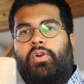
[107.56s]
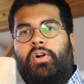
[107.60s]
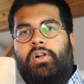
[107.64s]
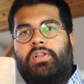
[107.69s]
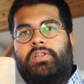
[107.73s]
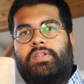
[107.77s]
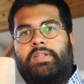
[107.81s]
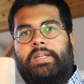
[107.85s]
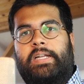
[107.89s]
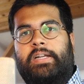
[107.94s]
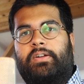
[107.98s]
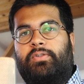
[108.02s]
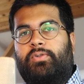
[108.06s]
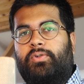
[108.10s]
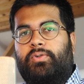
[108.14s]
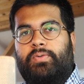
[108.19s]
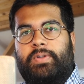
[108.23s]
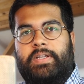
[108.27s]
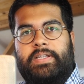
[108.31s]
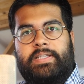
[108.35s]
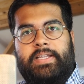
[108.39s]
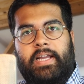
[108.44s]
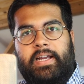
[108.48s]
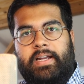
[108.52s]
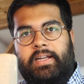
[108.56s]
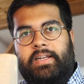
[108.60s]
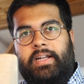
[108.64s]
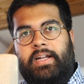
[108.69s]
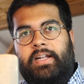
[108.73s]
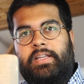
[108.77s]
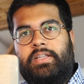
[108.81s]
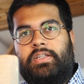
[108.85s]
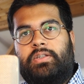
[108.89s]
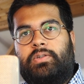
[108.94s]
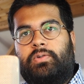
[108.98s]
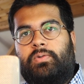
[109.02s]
also like go to the
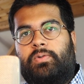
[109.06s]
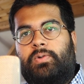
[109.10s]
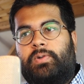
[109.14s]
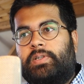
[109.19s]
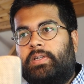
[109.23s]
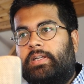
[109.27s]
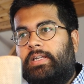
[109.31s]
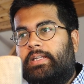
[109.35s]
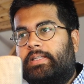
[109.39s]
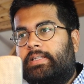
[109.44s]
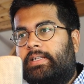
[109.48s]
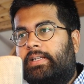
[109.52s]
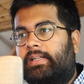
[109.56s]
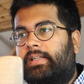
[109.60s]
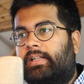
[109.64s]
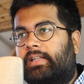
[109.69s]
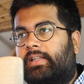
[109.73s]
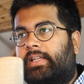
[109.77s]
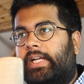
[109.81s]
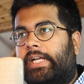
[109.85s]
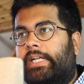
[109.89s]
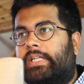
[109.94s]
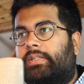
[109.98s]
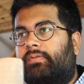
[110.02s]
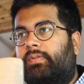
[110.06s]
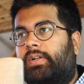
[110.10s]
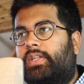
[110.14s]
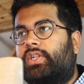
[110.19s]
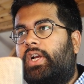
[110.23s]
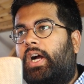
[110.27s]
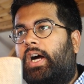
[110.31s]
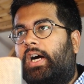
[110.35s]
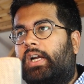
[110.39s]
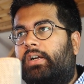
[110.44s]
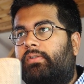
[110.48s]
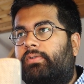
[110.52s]
secondhand stores, see the things which
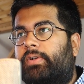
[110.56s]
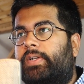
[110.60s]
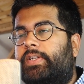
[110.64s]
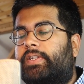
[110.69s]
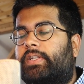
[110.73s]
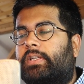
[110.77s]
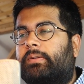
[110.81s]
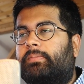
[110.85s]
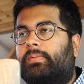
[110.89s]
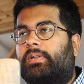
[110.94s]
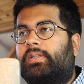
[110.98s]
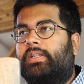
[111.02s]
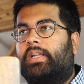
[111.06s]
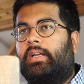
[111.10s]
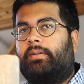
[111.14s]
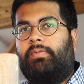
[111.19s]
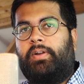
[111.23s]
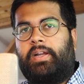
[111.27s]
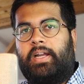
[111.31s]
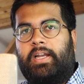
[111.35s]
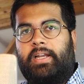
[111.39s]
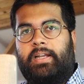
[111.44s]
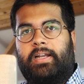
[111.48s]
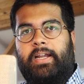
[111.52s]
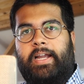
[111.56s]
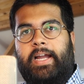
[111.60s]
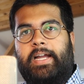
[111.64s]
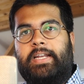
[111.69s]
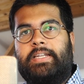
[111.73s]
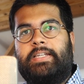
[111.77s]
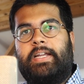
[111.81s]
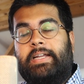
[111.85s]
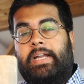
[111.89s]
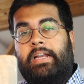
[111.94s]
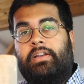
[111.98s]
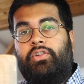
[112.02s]
are reasonable that we can
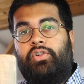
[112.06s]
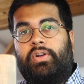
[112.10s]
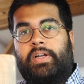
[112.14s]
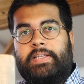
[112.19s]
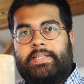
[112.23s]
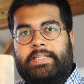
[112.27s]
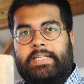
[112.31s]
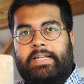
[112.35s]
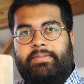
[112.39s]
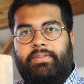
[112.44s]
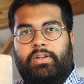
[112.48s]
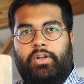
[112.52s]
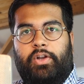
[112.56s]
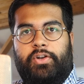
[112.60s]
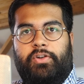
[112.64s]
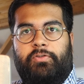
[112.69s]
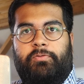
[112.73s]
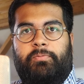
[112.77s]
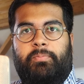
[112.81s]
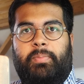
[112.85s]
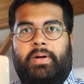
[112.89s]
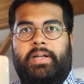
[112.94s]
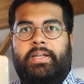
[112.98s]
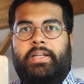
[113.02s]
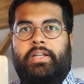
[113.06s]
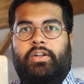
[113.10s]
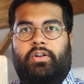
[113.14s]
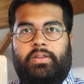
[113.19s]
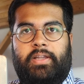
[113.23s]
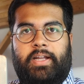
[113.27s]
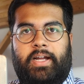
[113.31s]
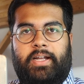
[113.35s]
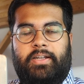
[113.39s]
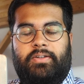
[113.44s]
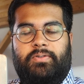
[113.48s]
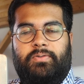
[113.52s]
get, and you can save a lot of money
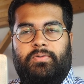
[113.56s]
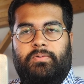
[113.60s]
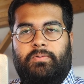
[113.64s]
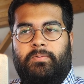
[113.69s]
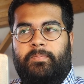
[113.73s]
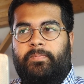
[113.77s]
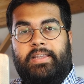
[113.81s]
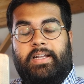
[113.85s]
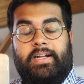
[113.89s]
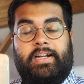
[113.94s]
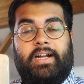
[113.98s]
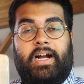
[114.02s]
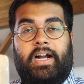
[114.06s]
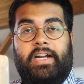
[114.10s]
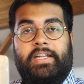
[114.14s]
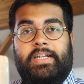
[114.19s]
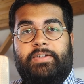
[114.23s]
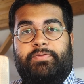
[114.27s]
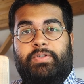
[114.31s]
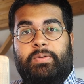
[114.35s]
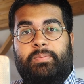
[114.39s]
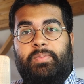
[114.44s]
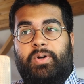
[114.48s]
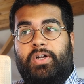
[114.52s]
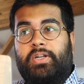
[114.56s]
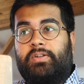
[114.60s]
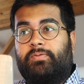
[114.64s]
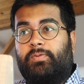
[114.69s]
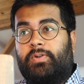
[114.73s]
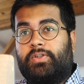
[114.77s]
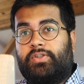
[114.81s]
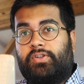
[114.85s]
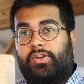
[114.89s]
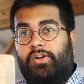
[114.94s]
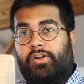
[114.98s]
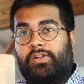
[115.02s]
on that too. The car that we bought
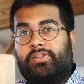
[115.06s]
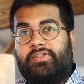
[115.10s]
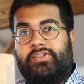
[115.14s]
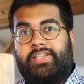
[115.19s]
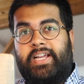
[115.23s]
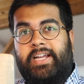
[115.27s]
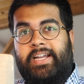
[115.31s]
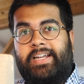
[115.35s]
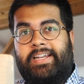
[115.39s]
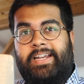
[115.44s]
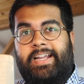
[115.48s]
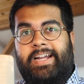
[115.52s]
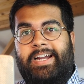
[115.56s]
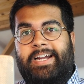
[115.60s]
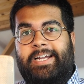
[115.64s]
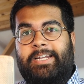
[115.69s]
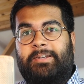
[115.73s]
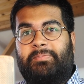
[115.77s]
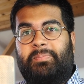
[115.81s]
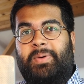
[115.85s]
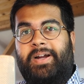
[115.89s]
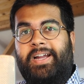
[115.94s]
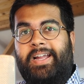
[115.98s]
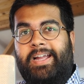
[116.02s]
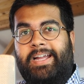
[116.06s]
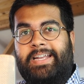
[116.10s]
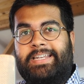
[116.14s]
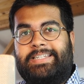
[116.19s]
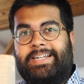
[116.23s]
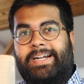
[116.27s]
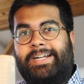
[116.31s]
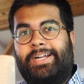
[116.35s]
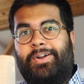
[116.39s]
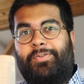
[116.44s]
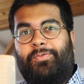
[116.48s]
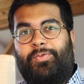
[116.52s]
was also secondhand. My
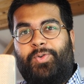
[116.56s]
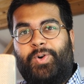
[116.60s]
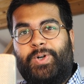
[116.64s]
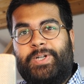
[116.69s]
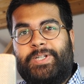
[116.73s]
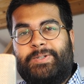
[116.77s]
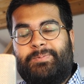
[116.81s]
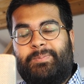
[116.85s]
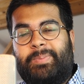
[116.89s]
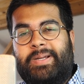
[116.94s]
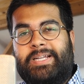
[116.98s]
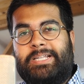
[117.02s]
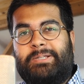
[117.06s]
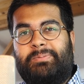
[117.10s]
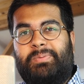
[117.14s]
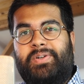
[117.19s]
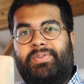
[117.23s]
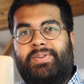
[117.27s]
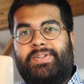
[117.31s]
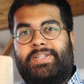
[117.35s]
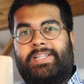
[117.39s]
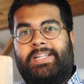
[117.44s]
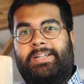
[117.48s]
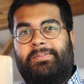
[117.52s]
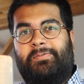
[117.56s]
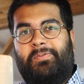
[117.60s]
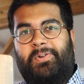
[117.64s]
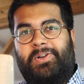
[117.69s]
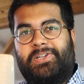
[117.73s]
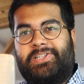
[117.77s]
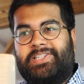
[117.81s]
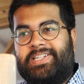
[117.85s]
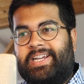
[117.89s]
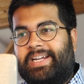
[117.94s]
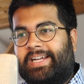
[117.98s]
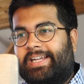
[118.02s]
entire workspace previously
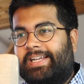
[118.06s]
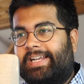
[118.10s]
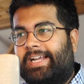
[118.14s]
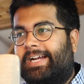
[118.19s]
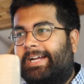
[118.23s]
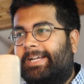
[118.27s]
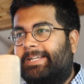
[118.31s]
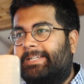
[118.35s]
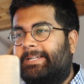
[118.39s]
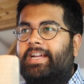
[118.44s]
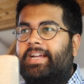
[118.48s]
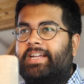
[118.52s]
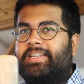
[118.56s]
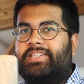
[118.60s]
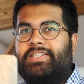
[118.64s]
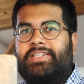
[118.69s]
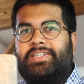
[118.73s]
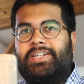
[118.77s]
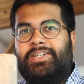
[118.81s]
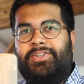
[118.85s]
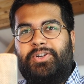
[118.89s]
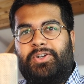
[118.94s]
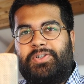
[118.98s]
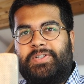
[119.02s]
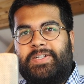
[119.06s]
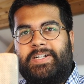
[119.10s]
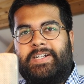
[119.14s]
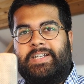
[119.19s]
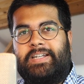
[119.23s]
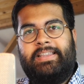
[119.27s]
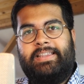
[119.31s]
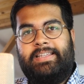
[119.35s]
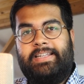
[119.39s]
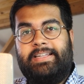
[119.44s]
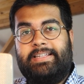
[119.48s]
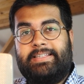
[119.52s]
was secondhand. It did not
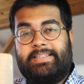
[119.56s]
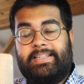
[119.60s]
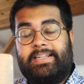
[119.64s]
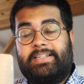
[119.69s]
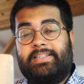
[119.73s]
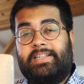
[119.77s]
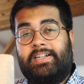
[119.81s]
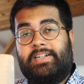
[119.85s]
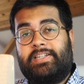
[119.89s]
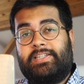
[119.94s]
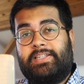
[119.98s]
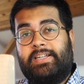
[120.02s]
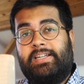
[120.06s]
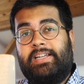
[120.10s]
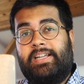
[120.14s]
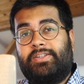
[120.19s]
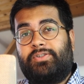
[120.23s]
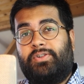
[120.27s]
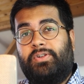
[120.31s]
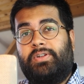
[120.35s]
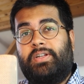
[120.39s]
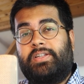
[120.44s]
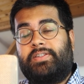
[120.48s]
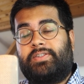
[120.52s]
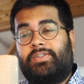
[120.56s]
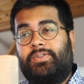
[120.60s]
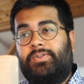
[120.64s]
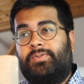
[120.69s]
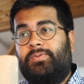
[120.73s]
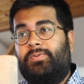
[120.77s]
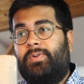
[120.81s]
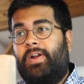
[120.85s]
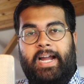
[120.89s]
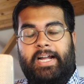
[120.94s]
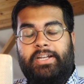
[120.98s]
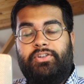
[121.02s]
hurt. These things are still as good as
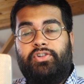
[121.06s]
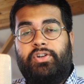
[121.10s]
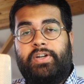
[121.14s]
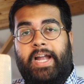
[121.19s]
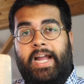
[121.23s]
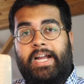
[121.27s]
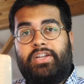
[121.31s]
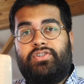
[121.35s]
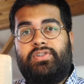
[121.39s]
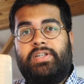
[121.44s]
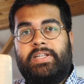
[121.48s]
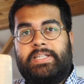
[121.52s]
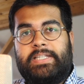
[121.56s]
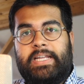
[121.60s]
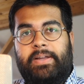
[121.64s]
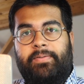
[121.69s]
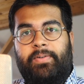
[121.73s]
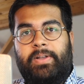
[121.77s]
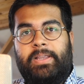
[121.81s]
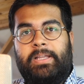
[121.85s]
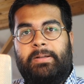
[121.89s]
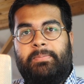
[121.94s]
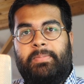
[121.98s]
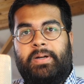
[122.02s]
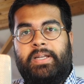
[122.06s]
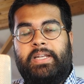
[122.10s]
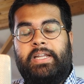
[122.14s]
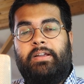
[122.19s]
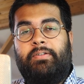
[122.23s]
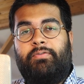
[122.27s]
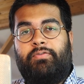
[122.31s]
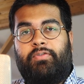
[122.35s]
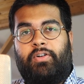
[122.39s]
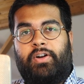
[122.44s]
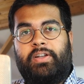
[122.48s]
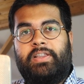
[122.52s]
new, and you're actually saving the money
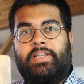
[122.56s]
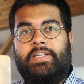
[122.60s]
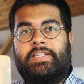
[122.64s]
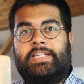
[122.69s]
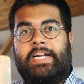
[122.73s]
for the